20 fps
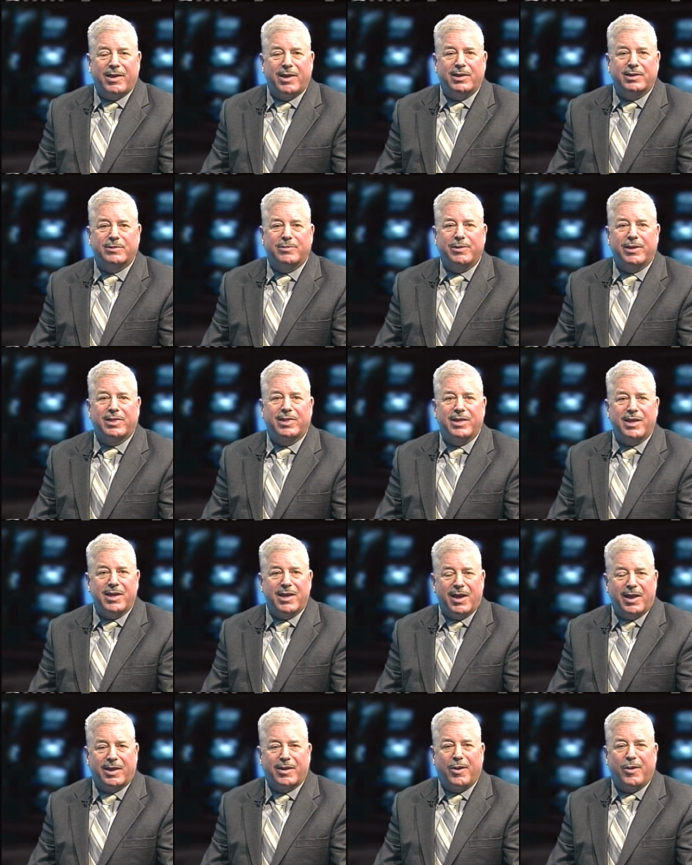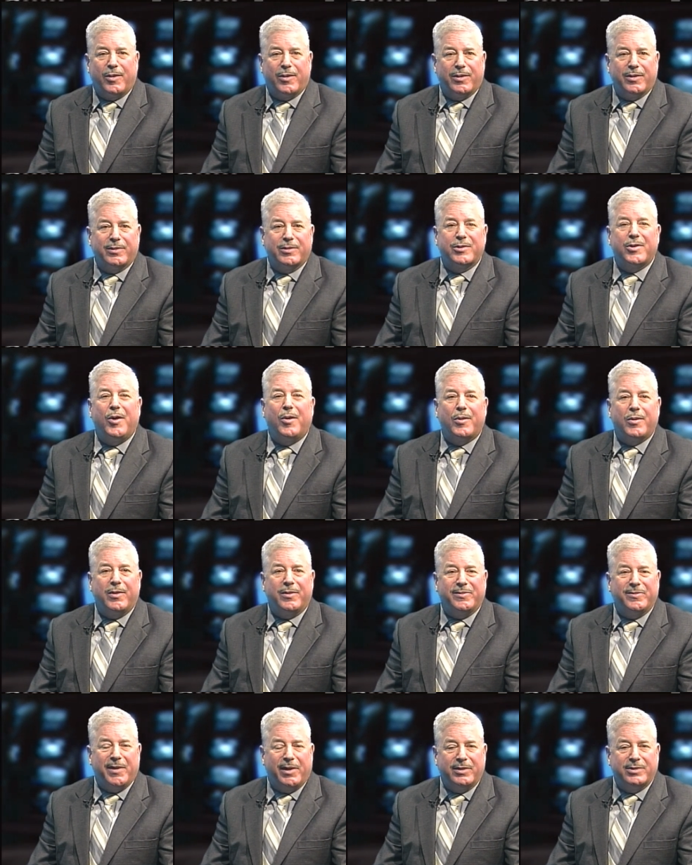He's with the Coro
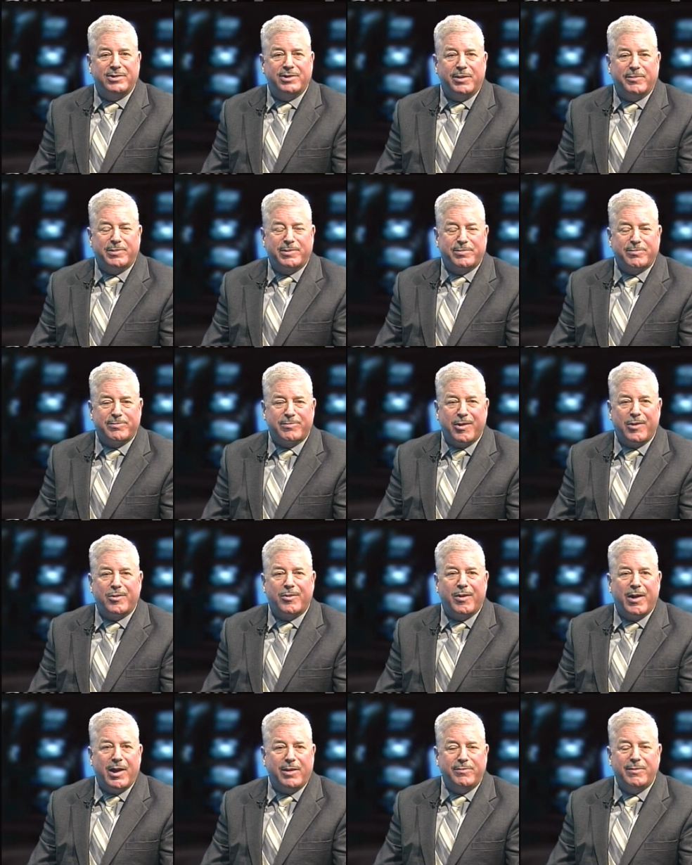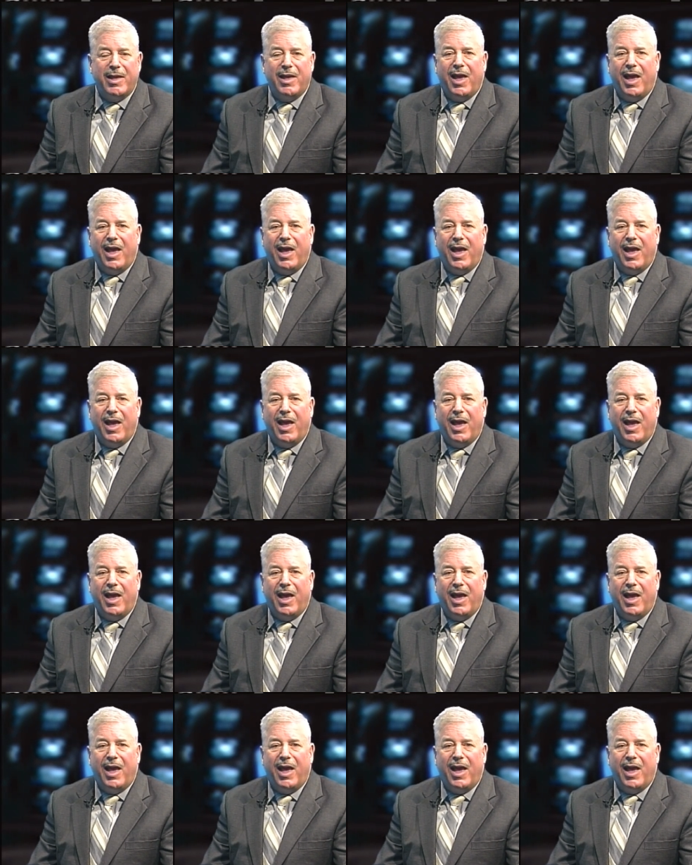Fellowships Program.